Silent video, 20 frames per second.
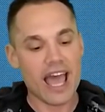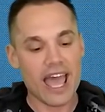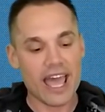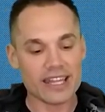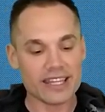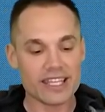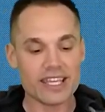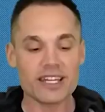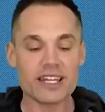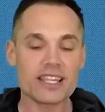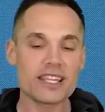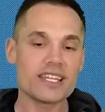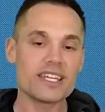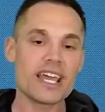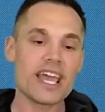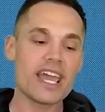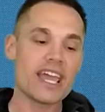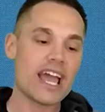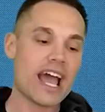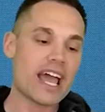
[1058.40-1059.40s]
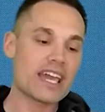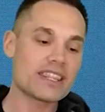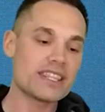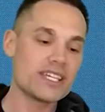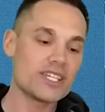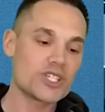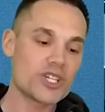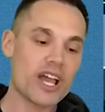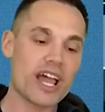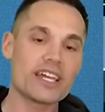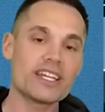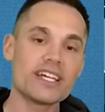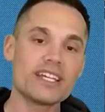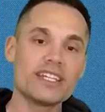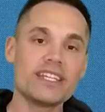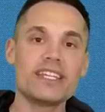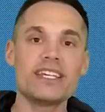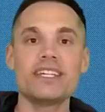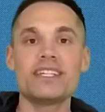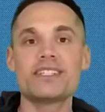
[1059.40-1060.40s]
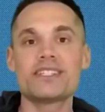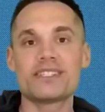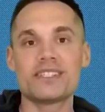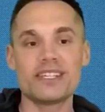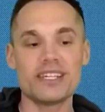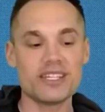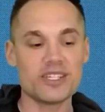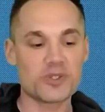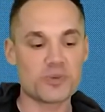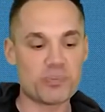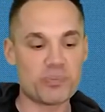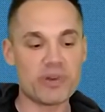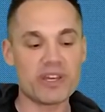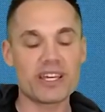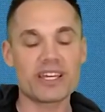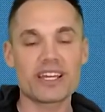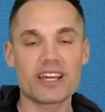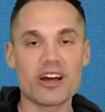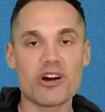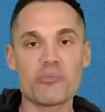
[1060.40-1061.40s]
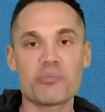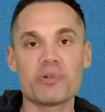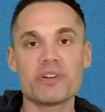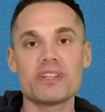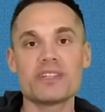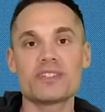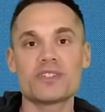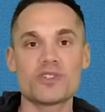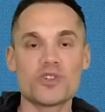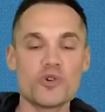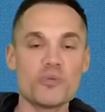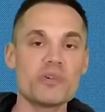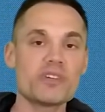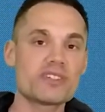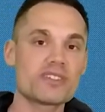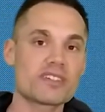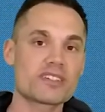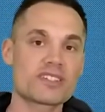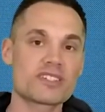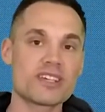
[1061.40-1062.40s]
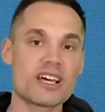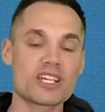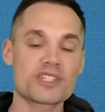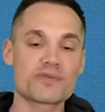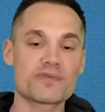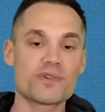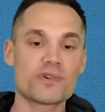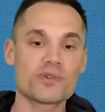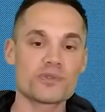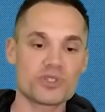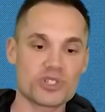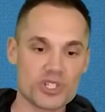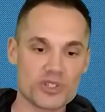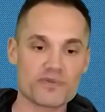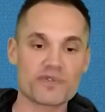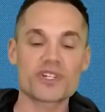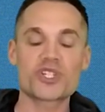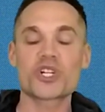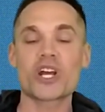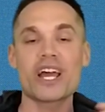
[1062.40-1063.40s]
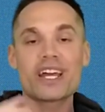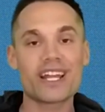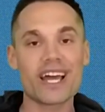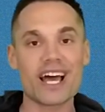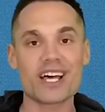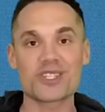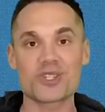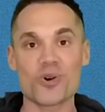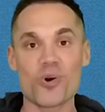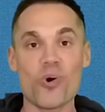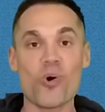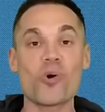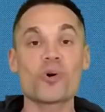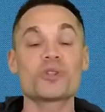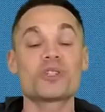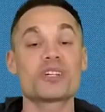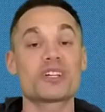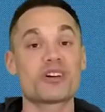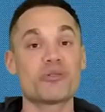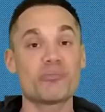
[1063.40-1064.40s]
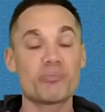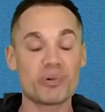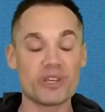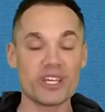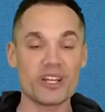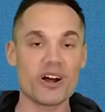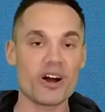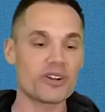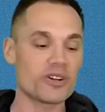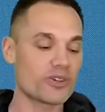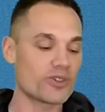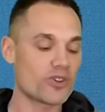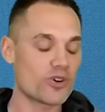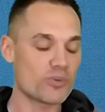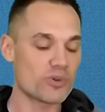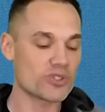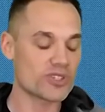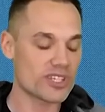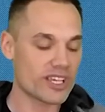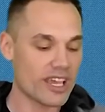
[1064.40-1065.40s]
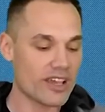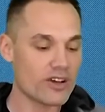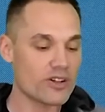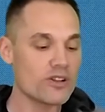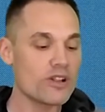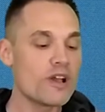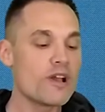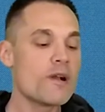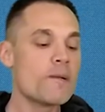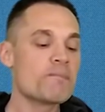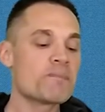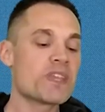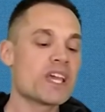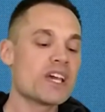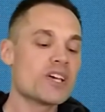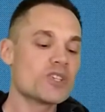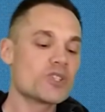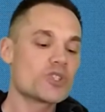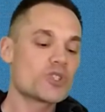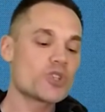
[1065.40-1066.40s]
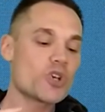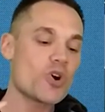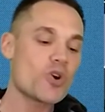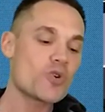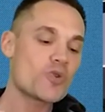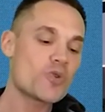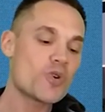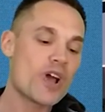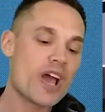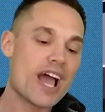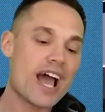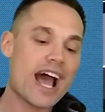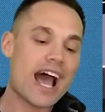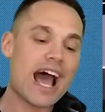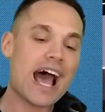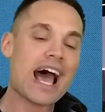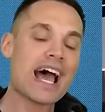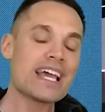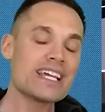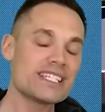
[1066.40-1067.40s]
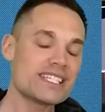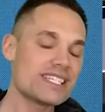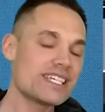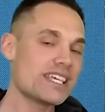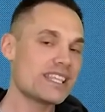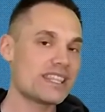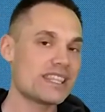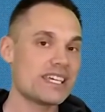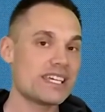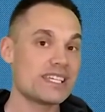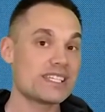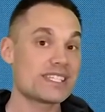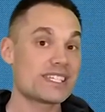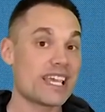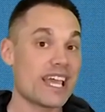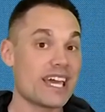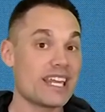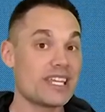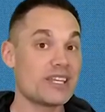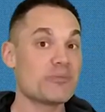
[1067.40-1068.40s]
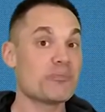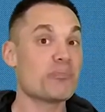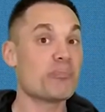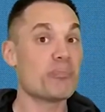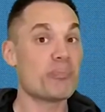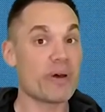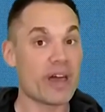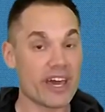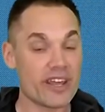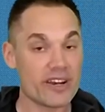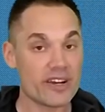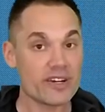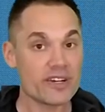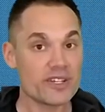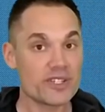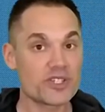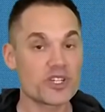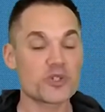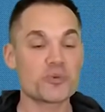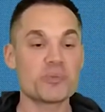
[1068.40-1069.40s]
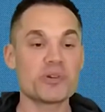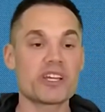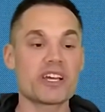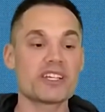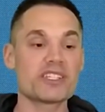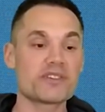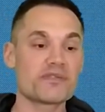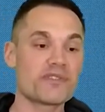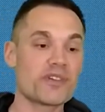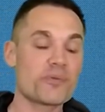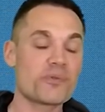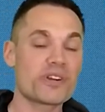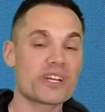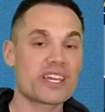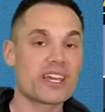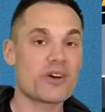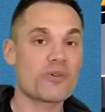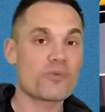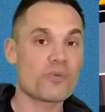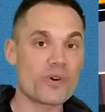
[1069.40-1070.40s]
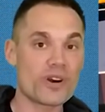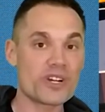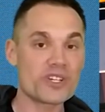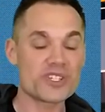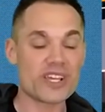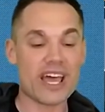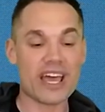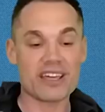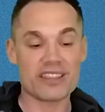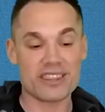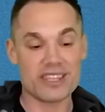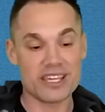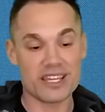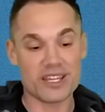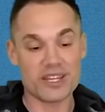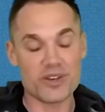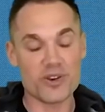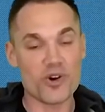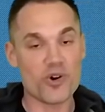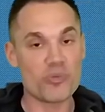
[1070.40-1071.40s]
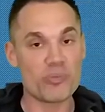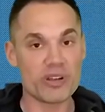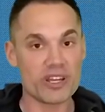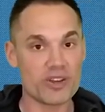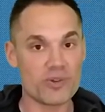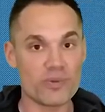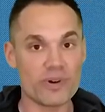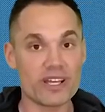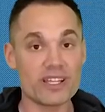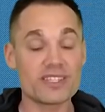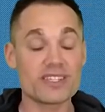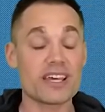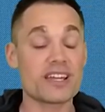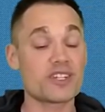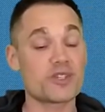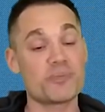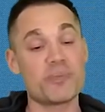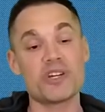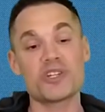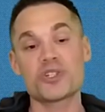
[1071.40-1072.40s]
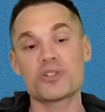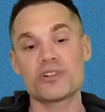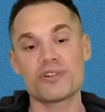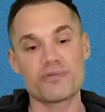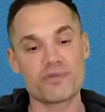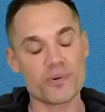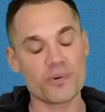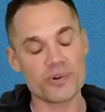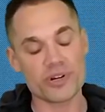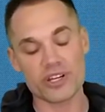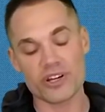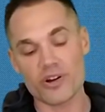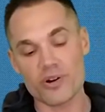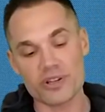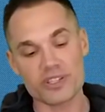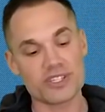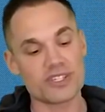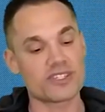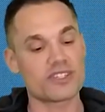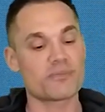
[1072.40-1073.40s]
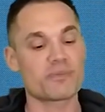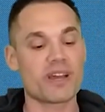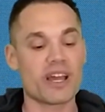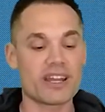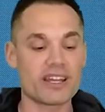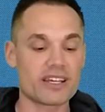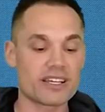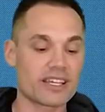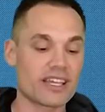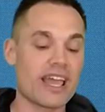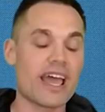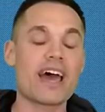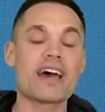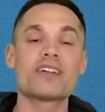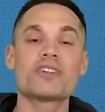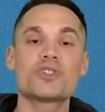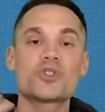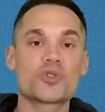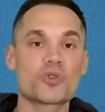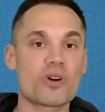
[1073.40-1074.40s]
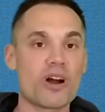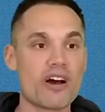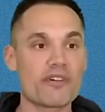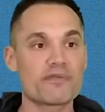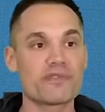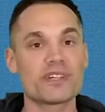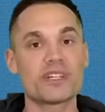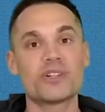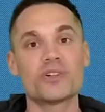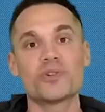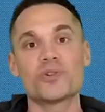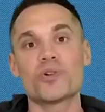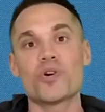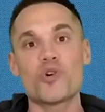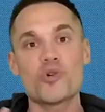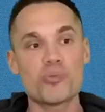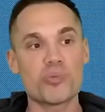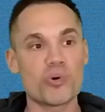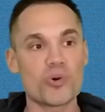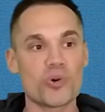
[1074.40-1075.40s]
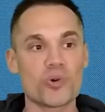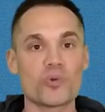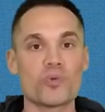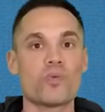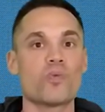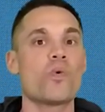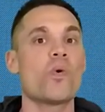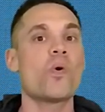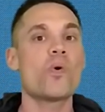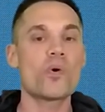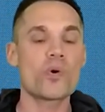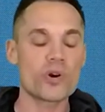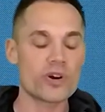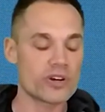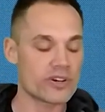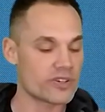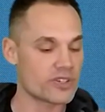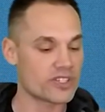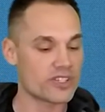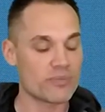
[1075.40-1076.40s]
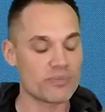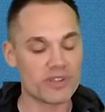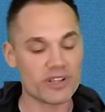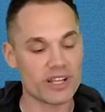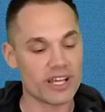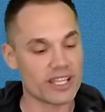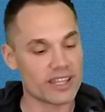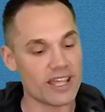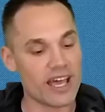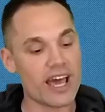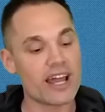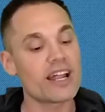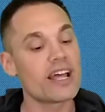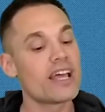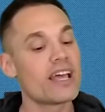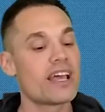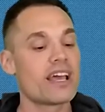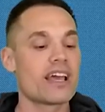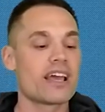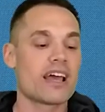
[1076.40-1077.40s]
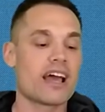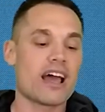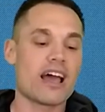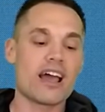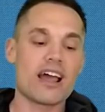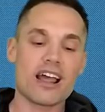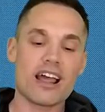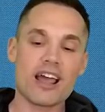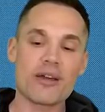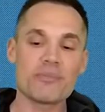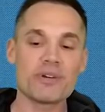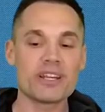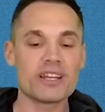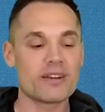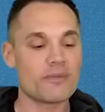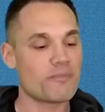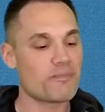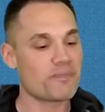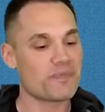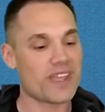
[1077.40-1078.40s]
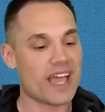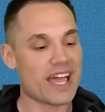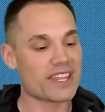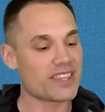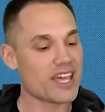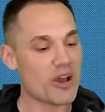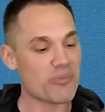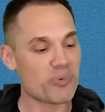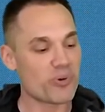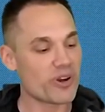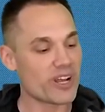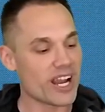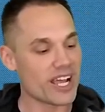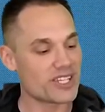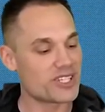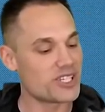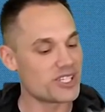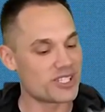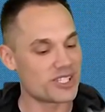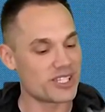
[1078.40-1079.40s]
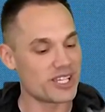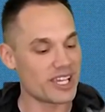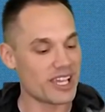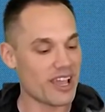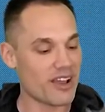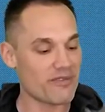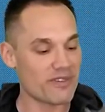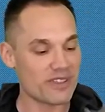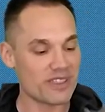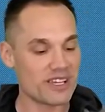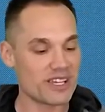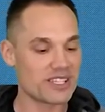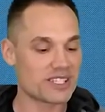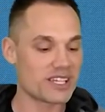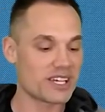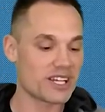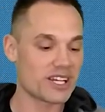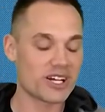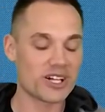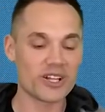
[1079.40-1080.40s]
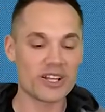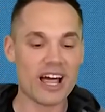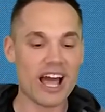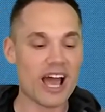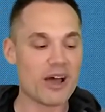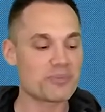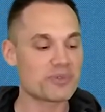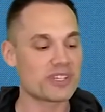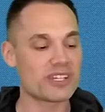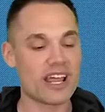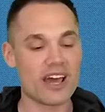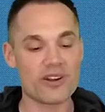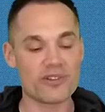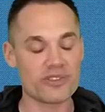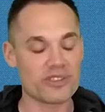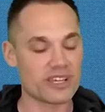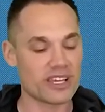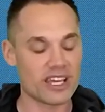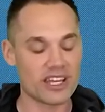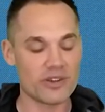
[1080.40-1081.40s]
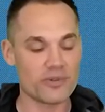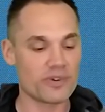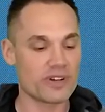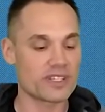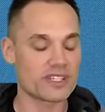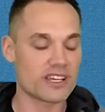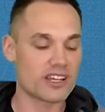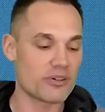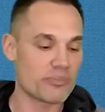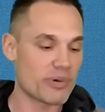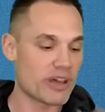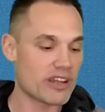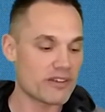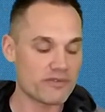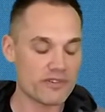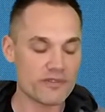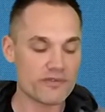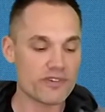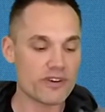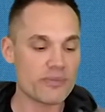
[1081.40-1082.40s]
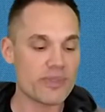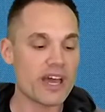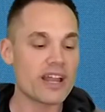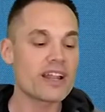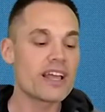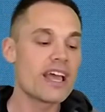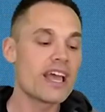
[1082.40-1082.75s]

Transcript: at the end of the day, I think China needs these big companies to be successful just for China as a whole to compete on a global scale. So I see things getting better just because if they were to get worse, I think nobody wins. And especially if we were to go into some kind of catastrophic global war or something like that, I mean, at that point, I just think everything is going to collapse and I don't think anyone is going to benefit from that.